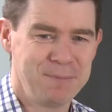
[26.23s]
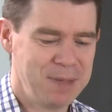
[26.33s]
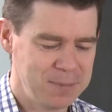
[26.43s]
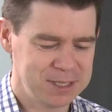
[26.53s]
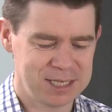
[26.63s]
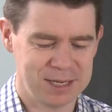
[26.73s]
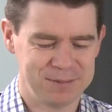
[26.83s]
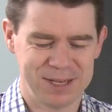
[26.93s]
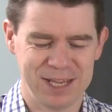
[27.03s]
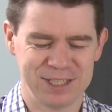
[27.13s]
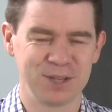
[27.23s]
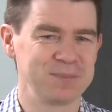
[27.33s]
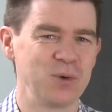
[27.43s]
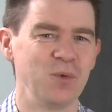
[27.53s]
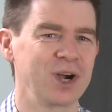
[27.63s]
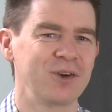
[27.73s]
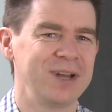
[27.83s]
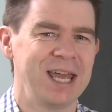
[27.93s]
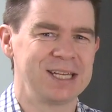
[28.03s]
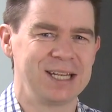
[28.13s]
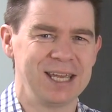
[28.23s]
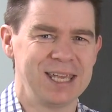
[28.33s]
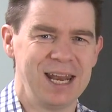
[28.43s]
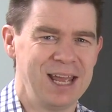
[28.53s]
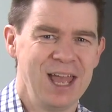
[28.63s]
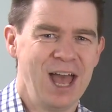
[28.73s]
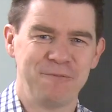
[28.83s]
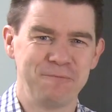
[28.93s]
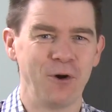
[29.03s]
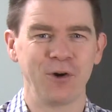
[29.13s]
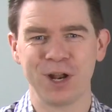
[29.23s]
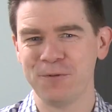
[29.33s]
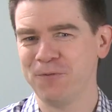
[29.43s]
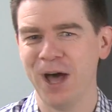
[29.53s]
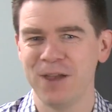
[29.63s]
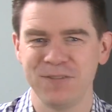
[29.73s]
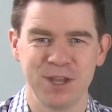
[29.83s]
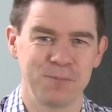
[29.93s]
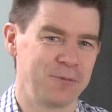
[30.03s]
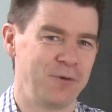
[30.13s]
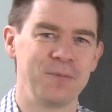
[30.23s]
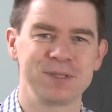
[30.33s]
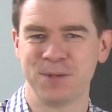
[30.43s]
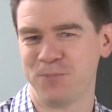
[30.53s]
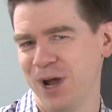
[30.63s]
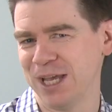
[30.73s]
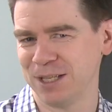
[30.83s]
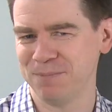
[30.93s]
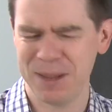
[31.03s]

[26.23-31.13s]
maybe it's something work-related like get a 4 out of 5 in your performance appraisal.